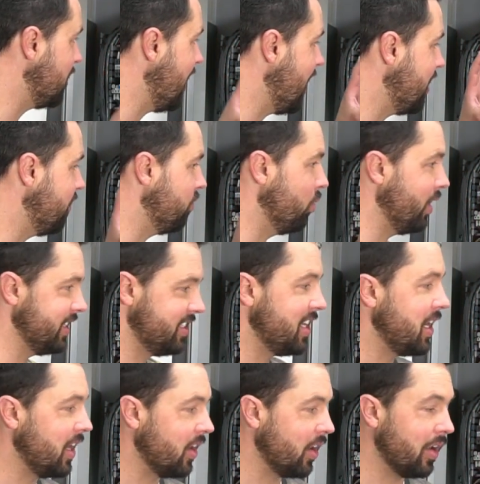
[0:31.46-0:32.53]
kind of what's
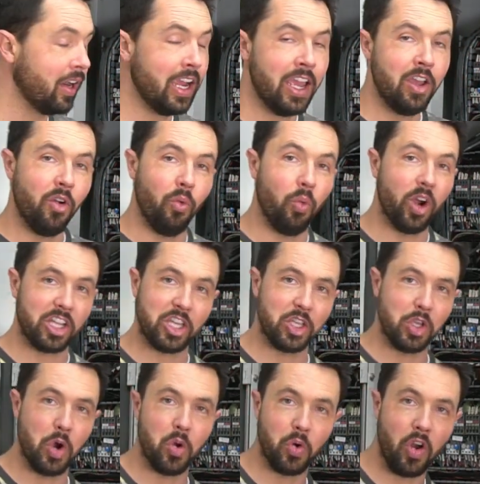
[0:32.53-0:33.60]
here, what can
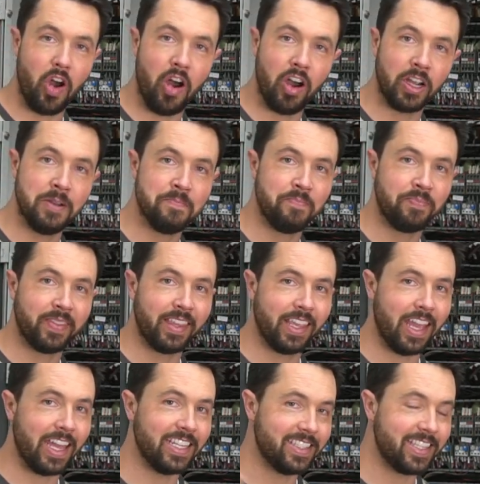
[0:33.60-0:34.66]
go wrong,
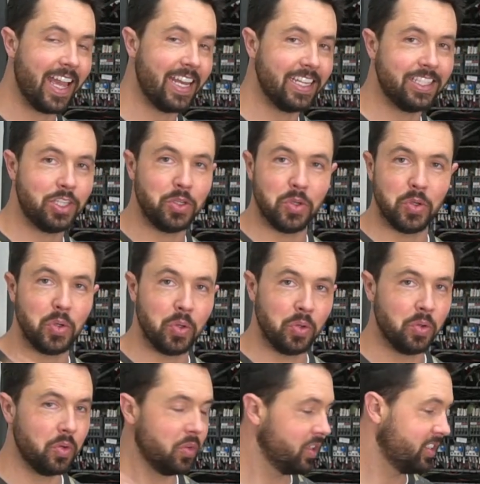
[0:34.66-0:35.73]
I decided to
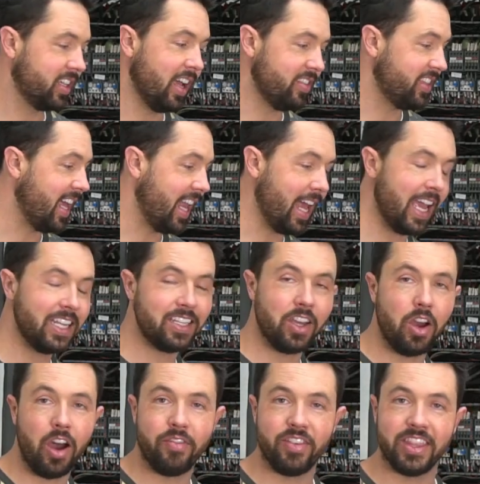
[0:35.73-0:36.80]
cut that idea
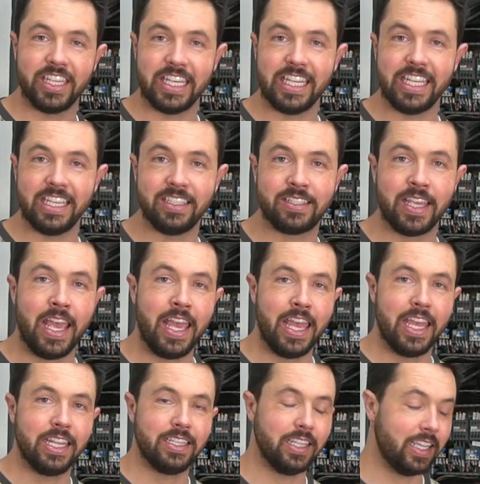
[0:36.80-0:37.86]
off at the knees
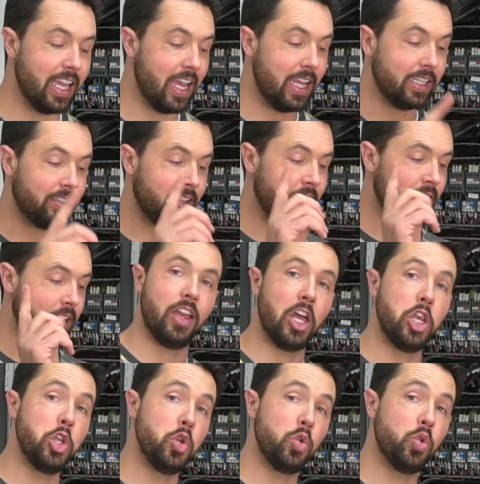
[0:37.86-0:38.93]
to get a
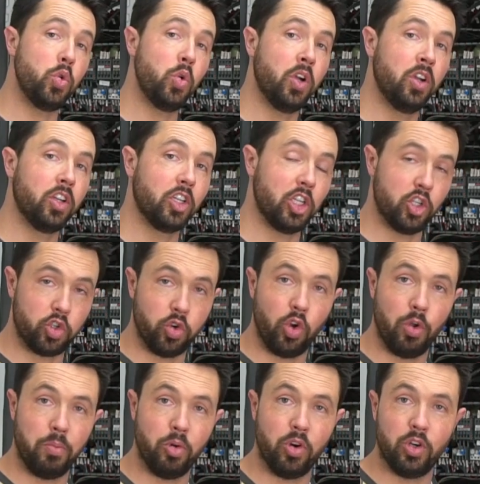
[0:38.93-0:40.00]
new
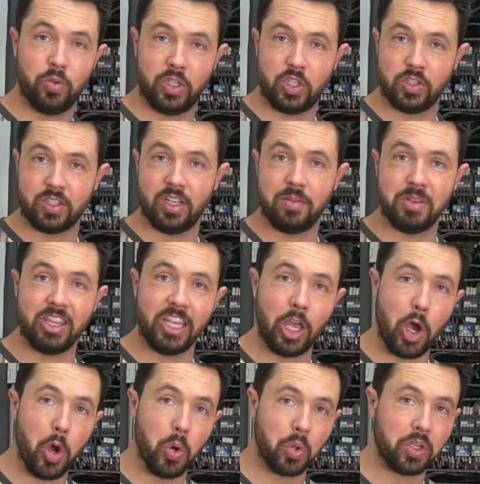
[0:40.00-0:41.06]
control board, which is going to be the
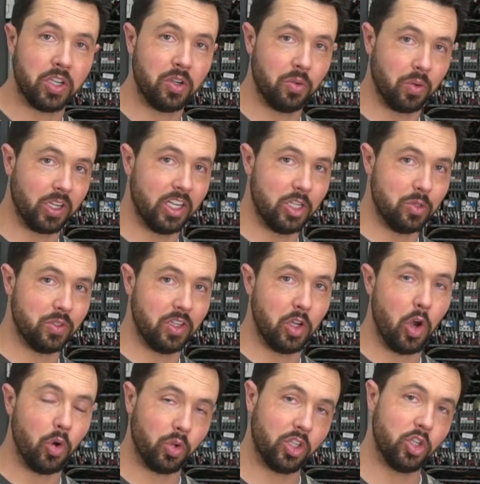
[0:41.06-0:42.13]
oak. We're going to use an
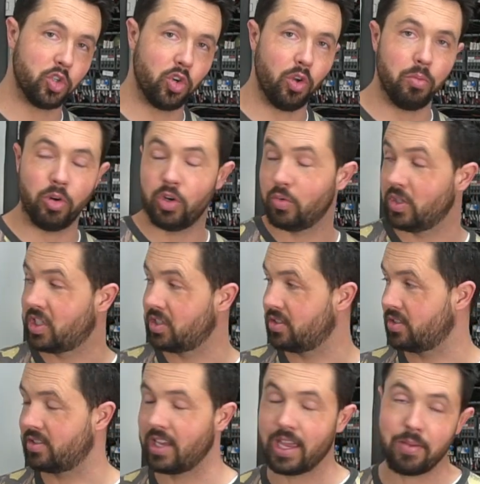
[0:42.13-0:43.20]
oak control board, which is
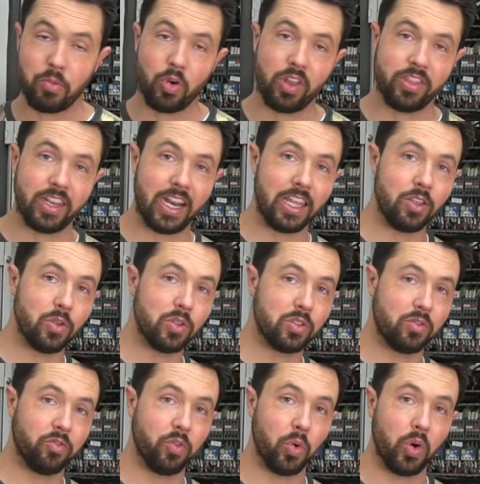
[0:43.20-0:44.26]
the same one that I
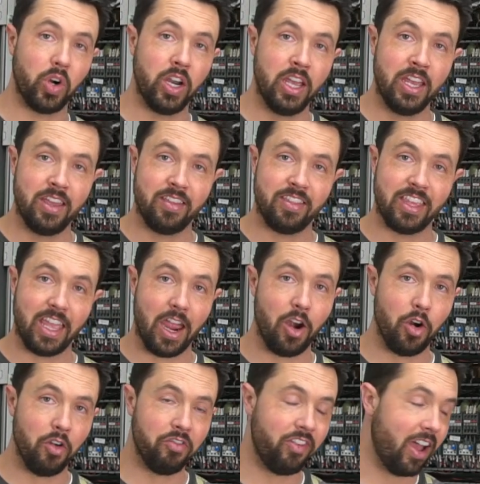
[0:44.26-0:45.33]
used for the
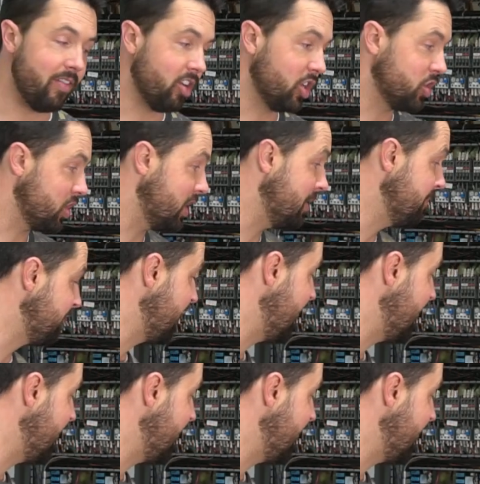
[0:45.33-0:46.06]
Aero 500.